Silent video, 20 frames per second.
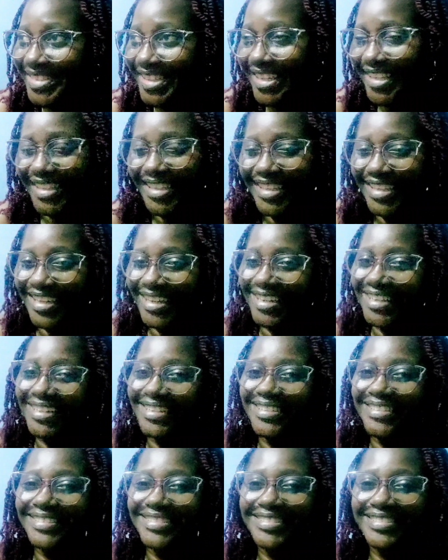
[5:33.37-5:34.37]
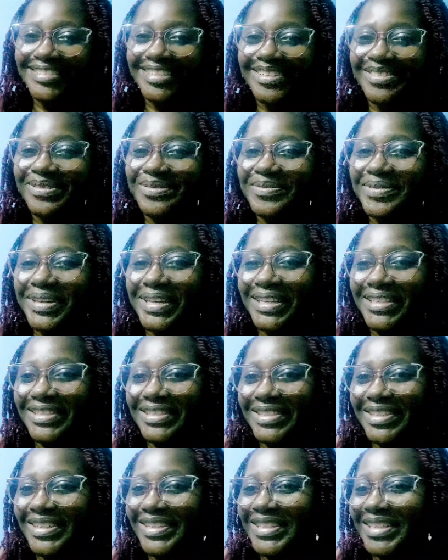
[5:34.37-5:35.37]
yeah, I hope you
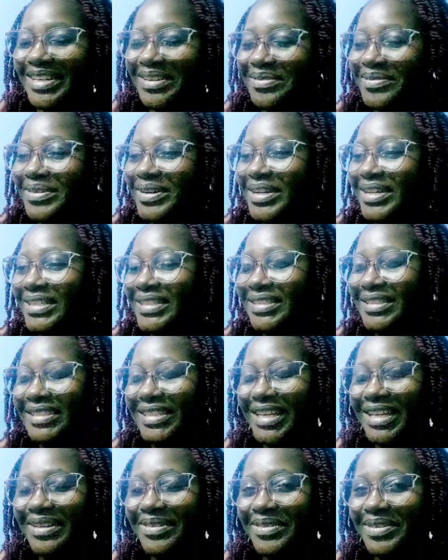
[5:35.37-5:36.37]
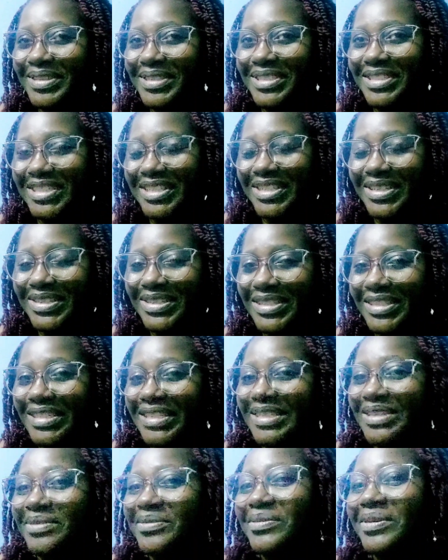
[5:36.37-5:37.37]
enjoy that one. Can't wait to check out
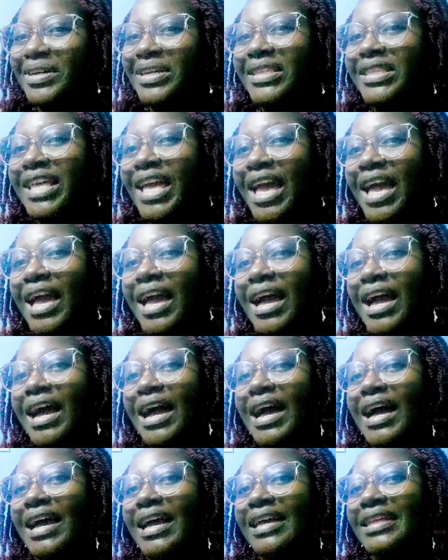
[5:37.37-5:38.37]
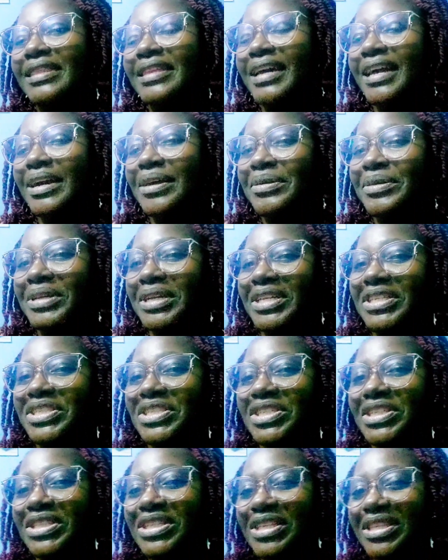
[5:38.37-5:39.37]
another one. And I'll
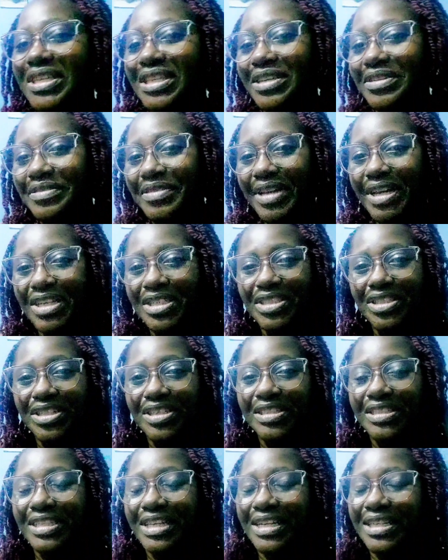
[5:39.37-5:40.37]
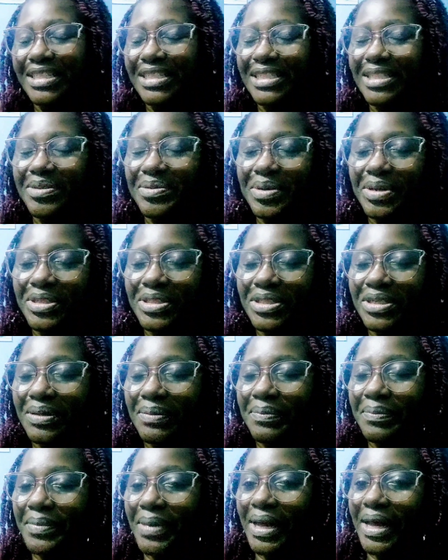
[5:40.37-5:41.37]
catch you in another reaction. Thanks for
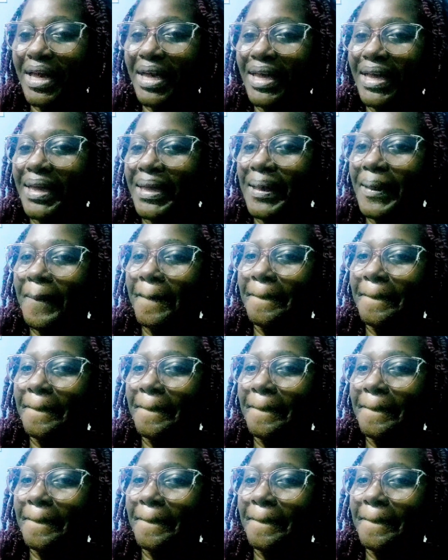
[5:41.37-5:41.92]
watching. Bye.